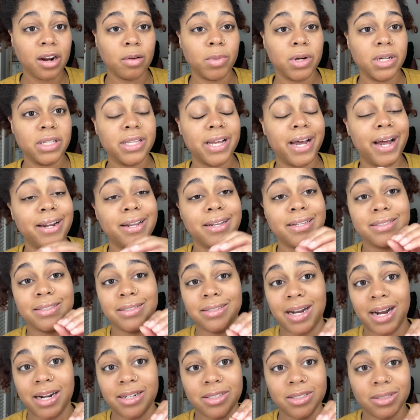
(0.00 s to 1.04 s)
but that is
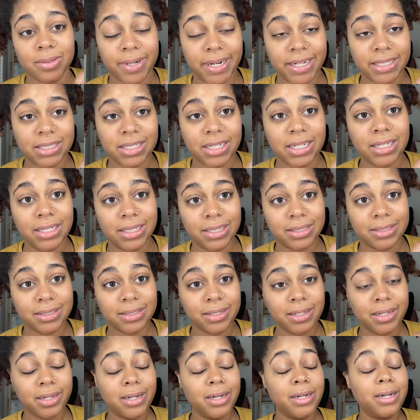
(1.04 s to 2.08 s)
not direct heat.
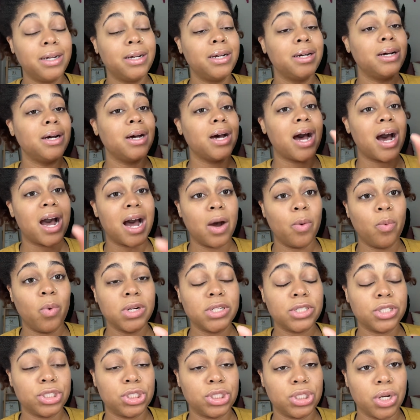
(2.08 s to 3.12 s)
I
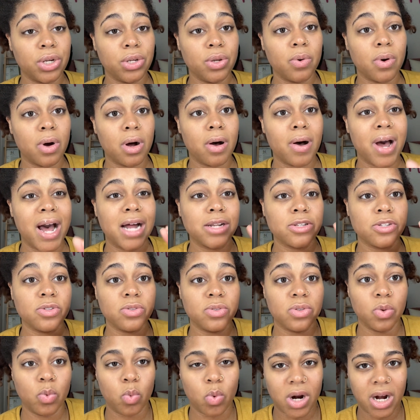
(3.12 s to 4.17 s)
want to show you all how to do
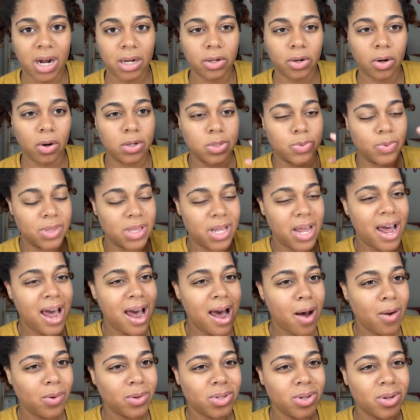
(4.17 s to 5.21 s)
the wand curls
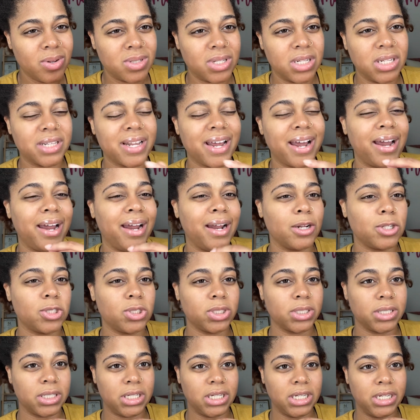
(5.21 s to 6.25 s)
without using that
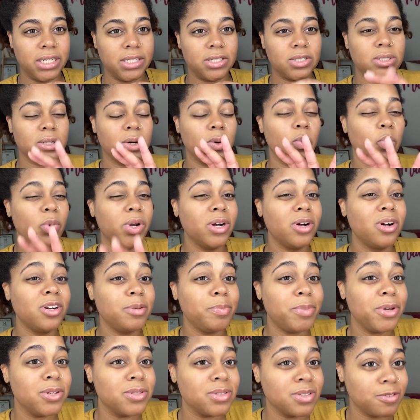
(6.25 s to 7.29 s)
extra heat. So we're going to
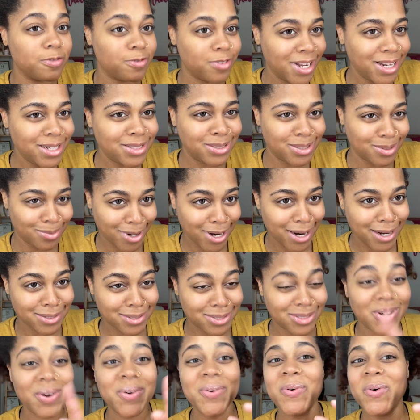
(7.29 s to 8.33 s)
be using Flexi
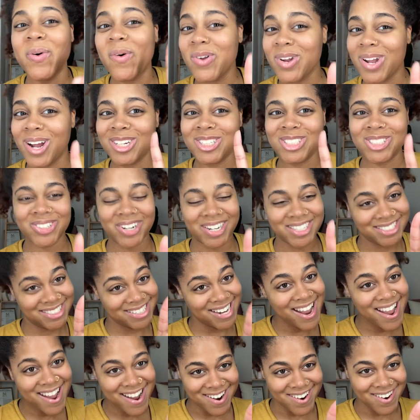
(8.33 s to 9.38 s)
rods on our stretched
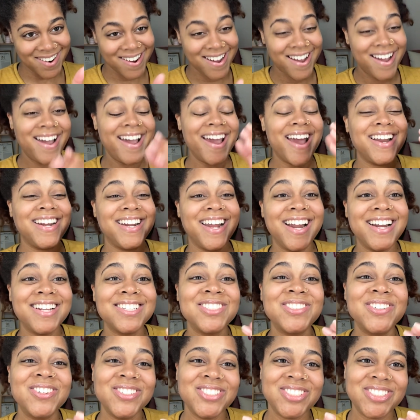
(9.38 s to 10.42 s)
hair, and it is
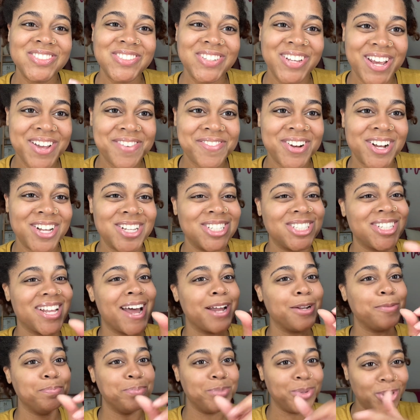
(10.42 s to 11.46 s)
going to give us
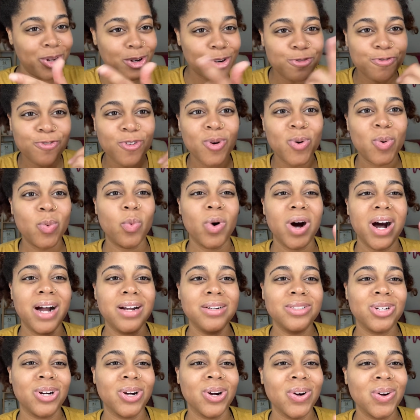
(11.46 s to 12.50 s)
that beautiful
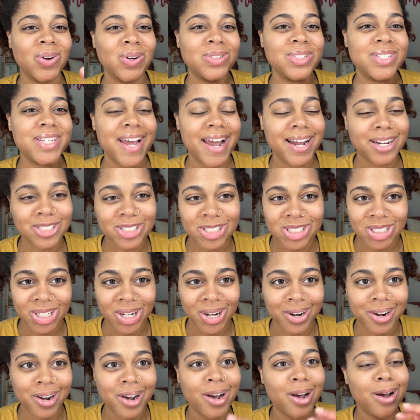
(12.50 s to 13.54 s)
wand curl
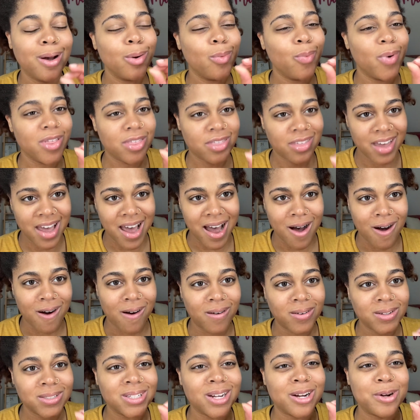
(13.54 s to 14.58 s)
texture
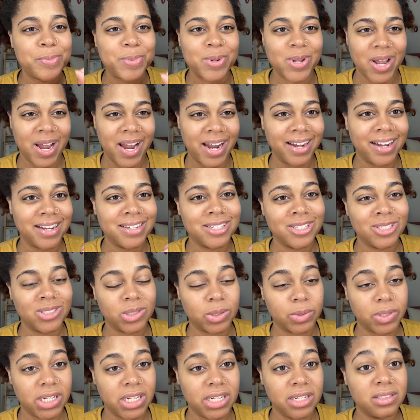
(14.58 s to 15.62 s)
without applying
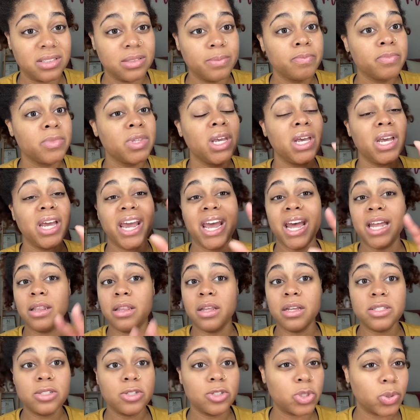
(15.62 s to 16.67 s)
additional heat. And
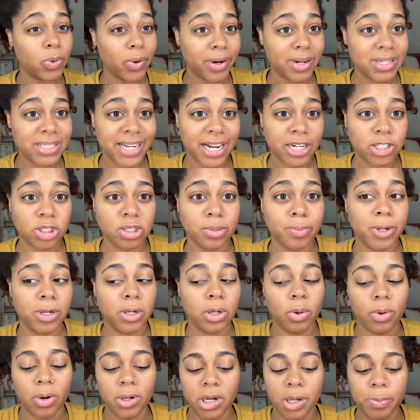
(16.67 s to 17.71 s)
this tutorial has actually been
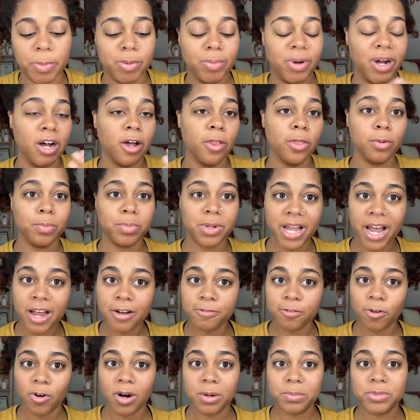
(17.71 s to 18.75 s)
going up on my other
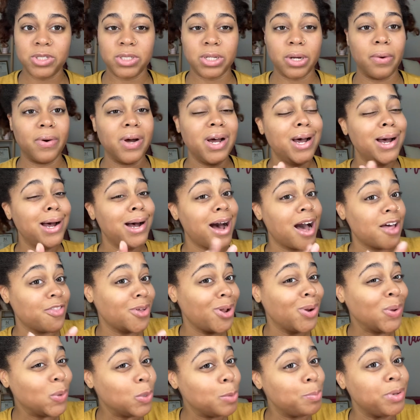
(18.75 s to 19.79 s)
platforms, so I
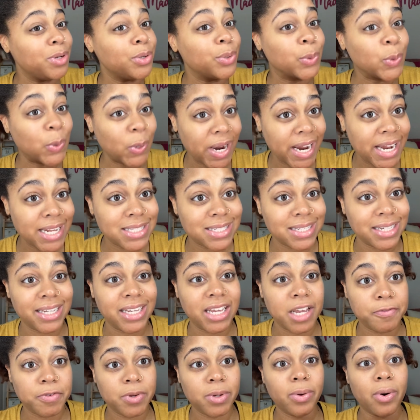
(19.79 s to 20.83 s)
thought it would be great to
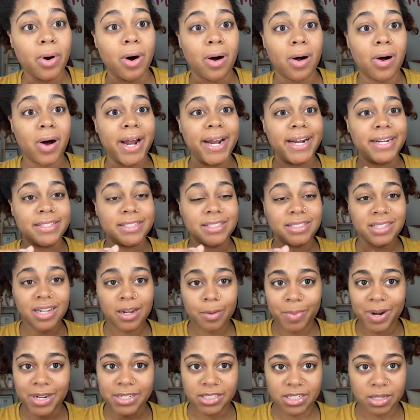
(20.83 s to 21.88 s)
give you all a
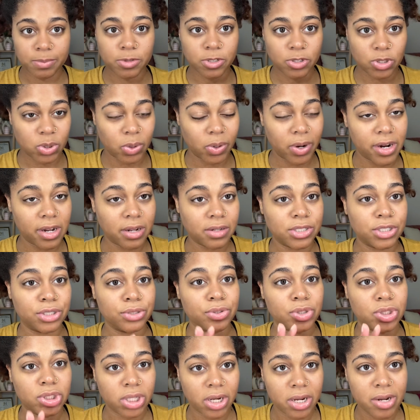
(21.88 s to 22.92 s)
step-by-step tutorial to
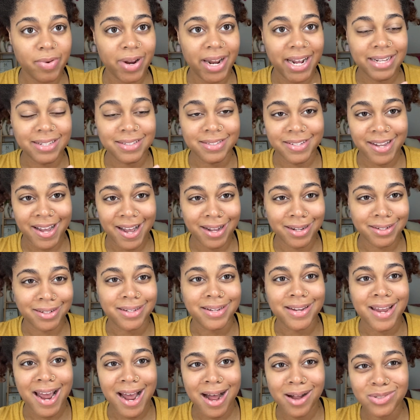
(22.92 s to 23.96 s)
show you exactly
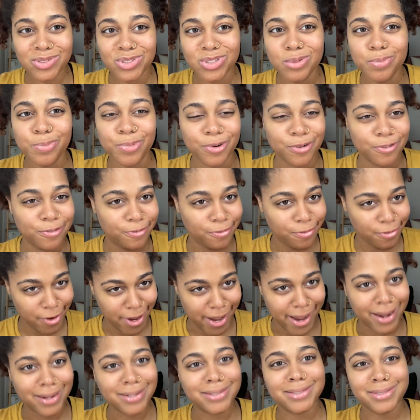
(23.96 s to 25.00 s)
how to
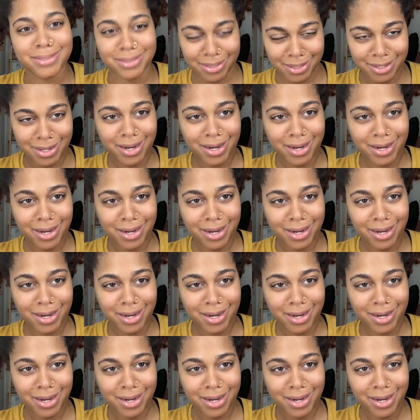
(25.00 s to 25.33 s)
perfect